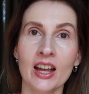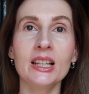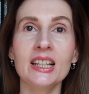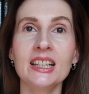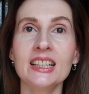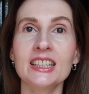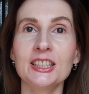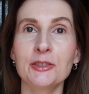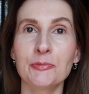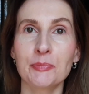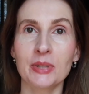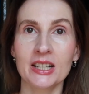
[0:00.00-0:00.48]

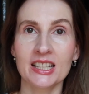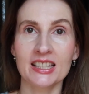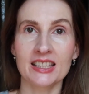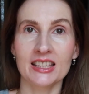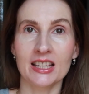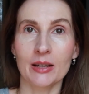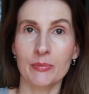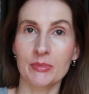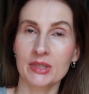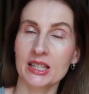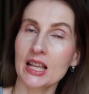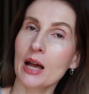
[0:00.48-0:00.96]
Please press
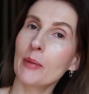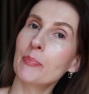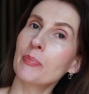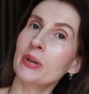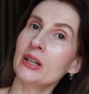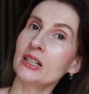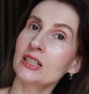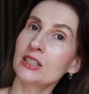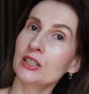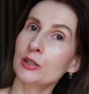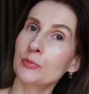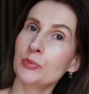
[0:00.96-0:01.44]
thumbs up
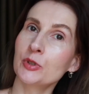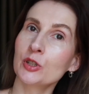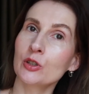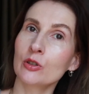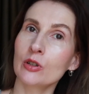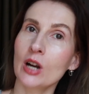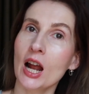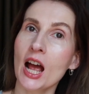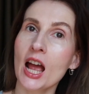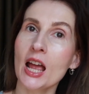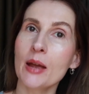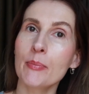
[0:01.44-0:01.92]
and
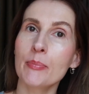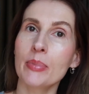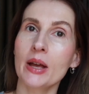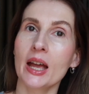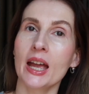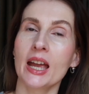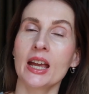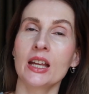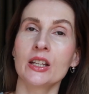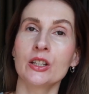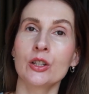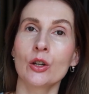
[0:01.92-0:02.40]
subscribe,
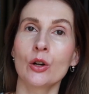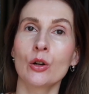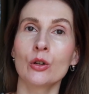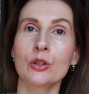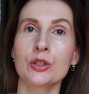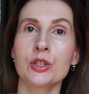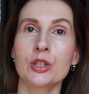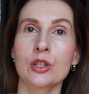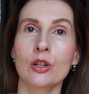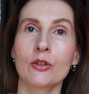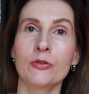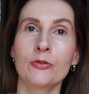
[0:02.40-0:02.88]
and
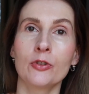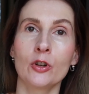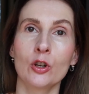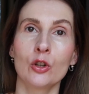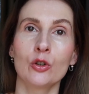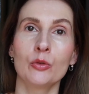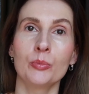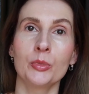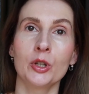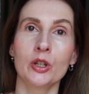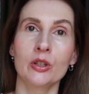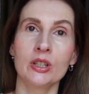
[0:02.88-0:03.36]
also
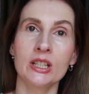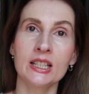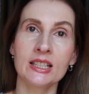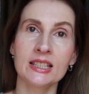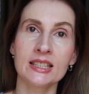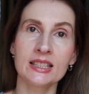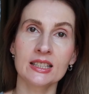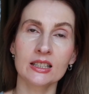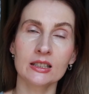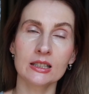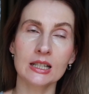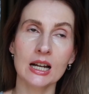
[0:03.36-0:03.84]
follow me on
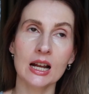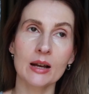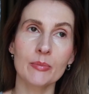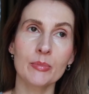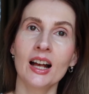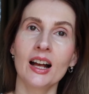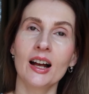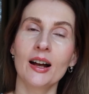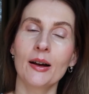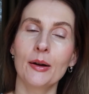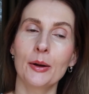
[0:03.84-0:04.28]
Instagram.